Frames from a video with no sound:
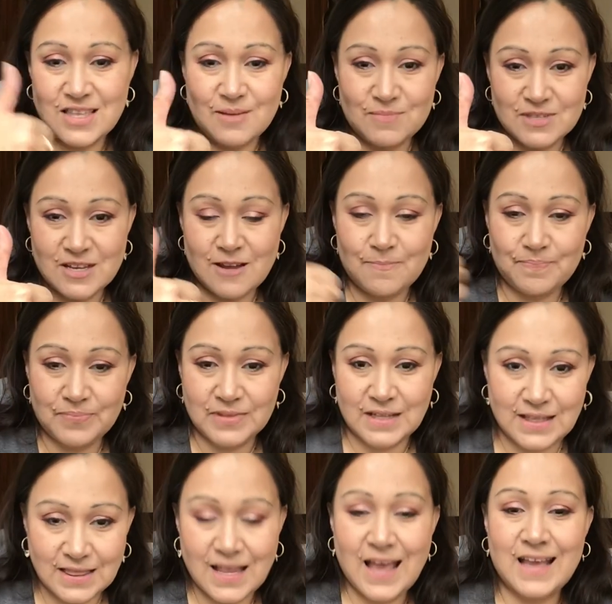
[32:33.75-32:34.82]
Thumbs up,
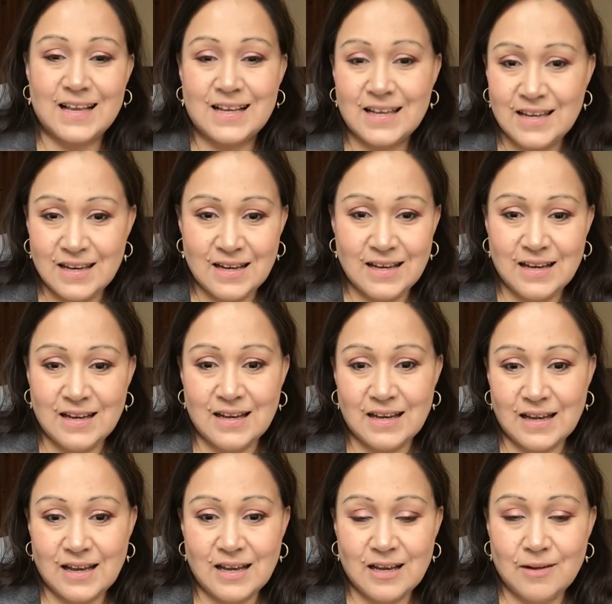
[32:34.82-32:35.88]
like,
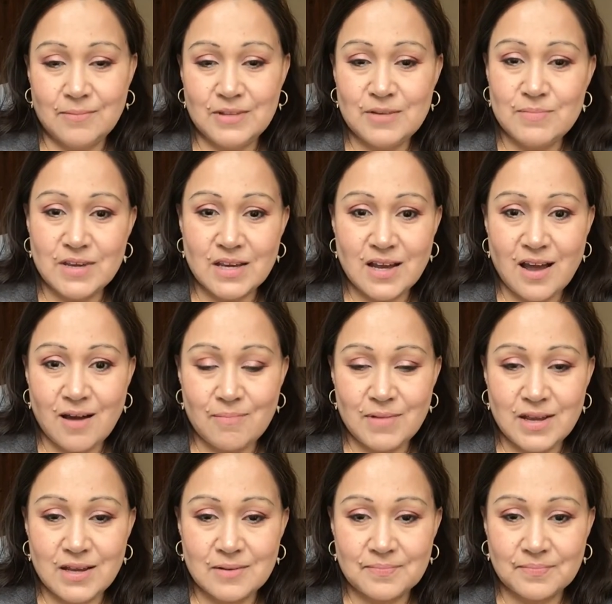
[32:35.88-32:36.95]
leave me a
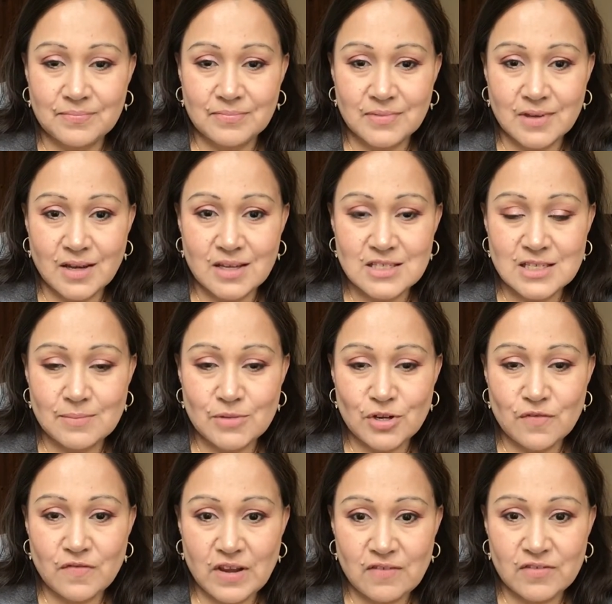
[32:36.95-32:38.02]
comment on some of your
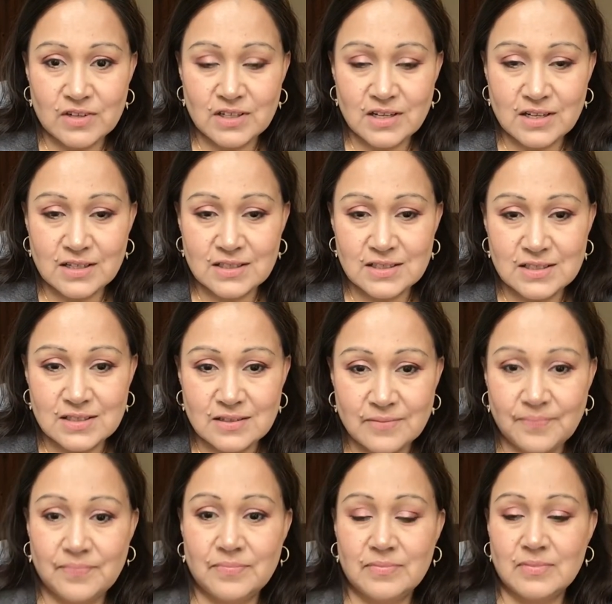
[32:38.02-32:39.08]
favorite looks,
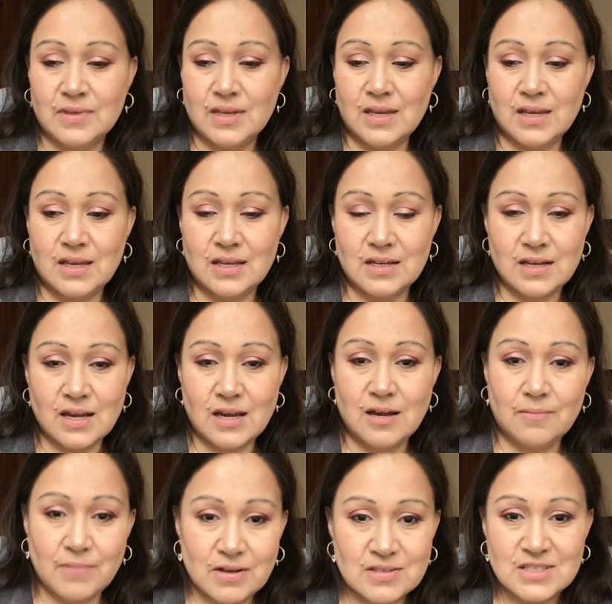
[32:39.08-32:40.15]
and
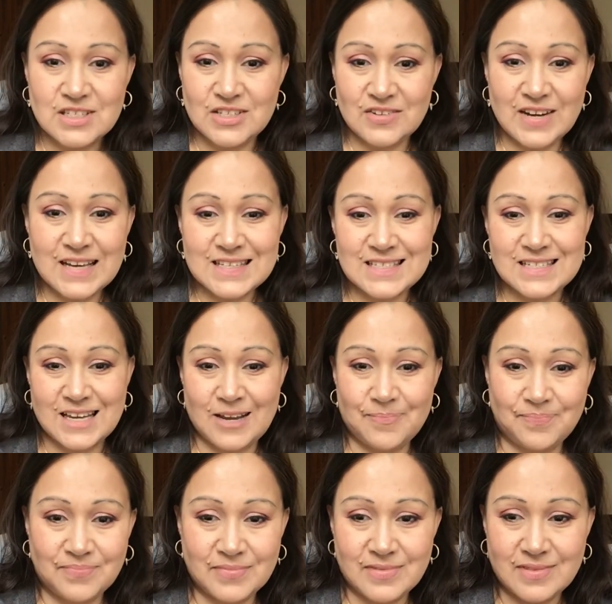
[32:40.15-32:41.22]
I'll see you next time.
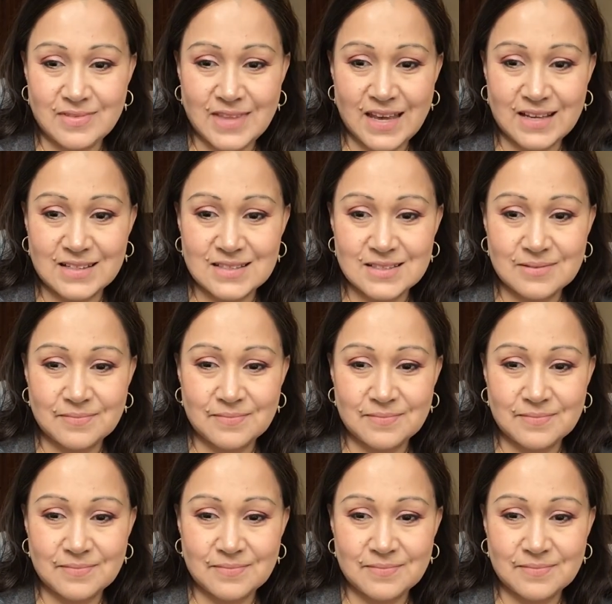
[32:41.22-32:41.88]
Thanks.